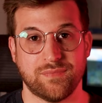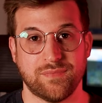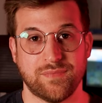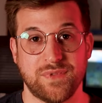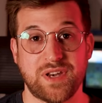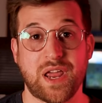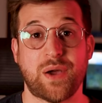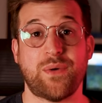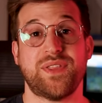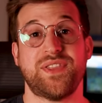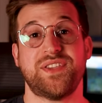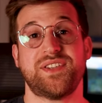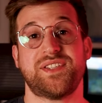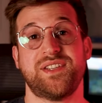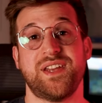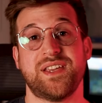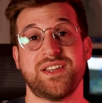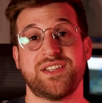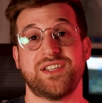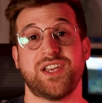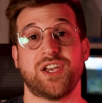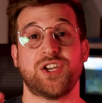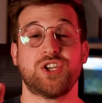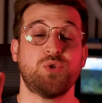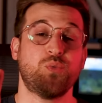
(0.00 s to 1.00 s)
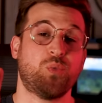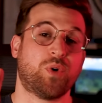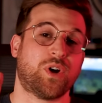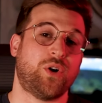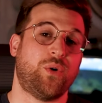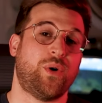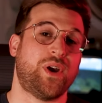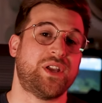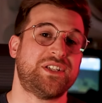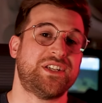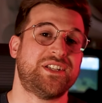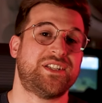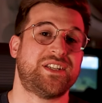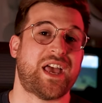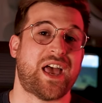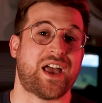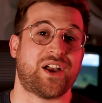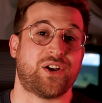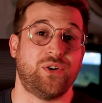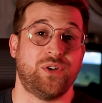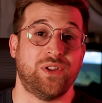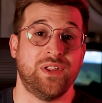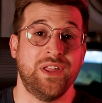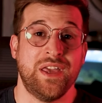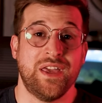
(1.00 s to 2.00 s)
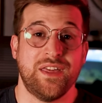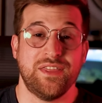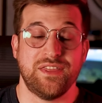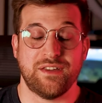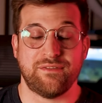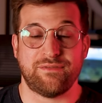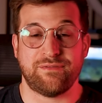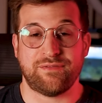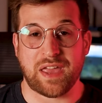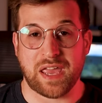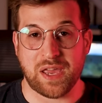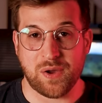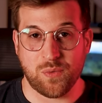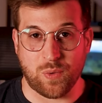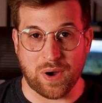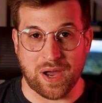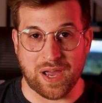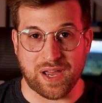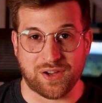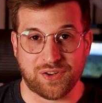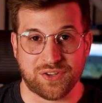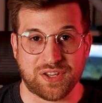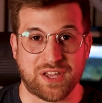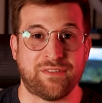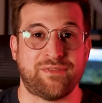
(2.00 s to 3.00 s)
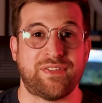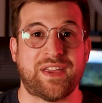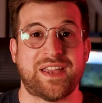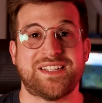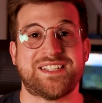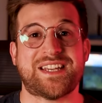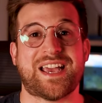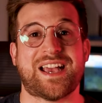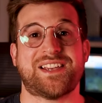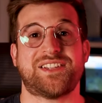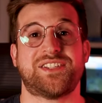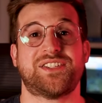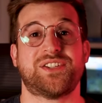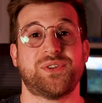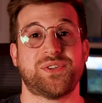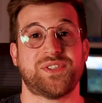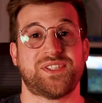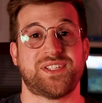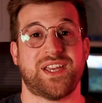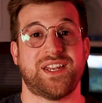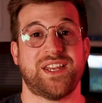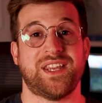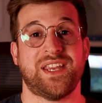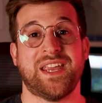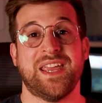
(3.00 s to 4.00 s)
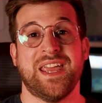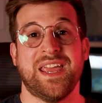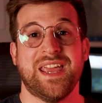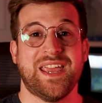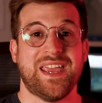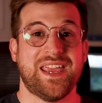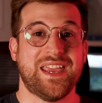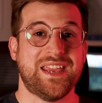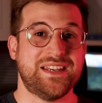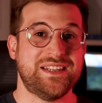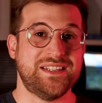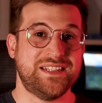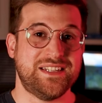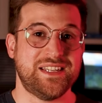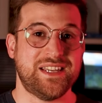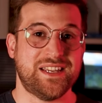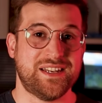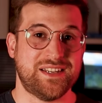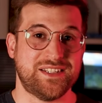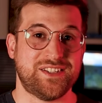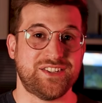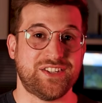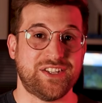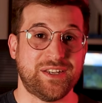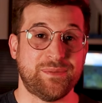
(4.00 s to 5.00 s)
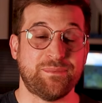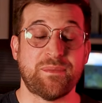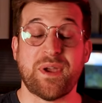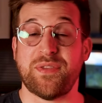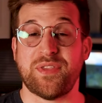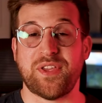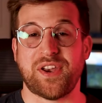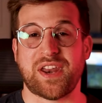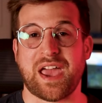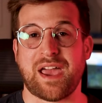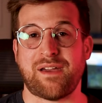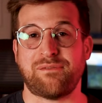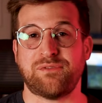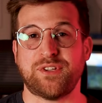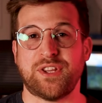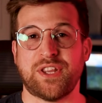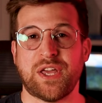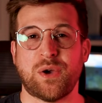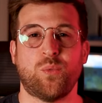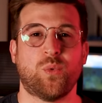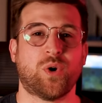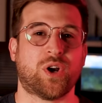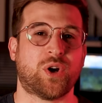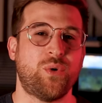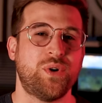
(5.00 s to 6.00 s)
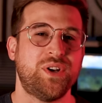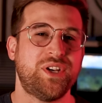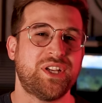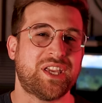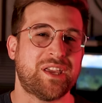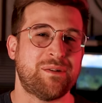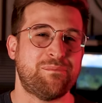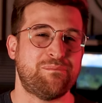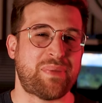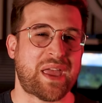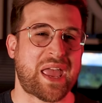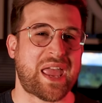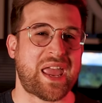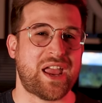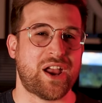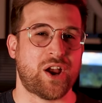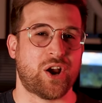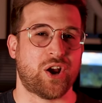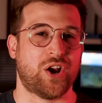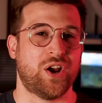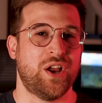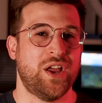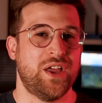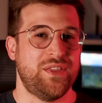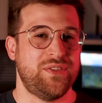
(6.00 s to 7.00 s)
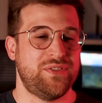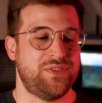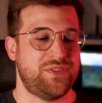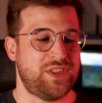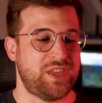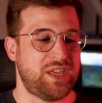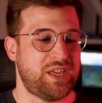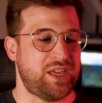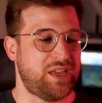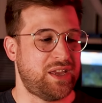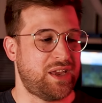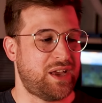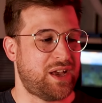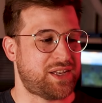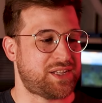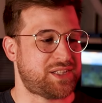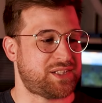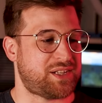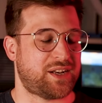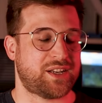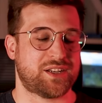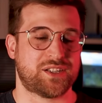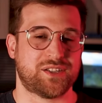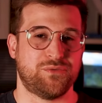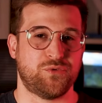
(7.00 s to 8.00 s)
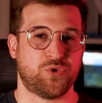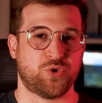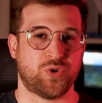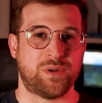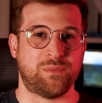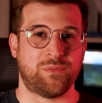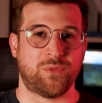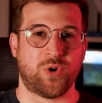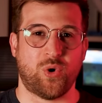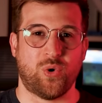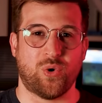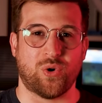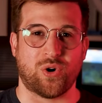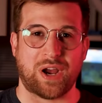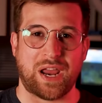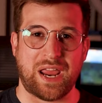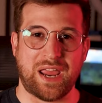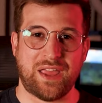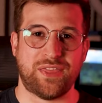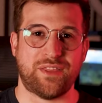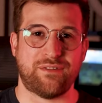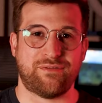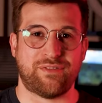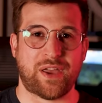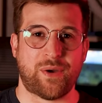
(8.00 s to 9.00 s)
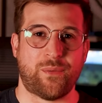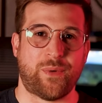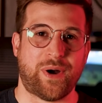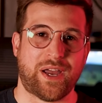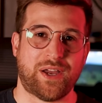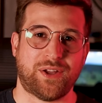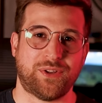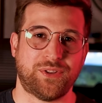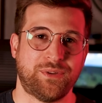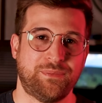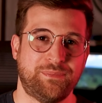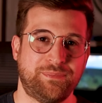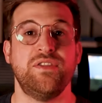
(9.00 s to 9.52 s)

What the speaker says: Now in this next section, we're going to tackle the Feywild, a fantastical setting in D&D. And then after that, we're going to compare the aesthetics of Dreamcore and the Feywild.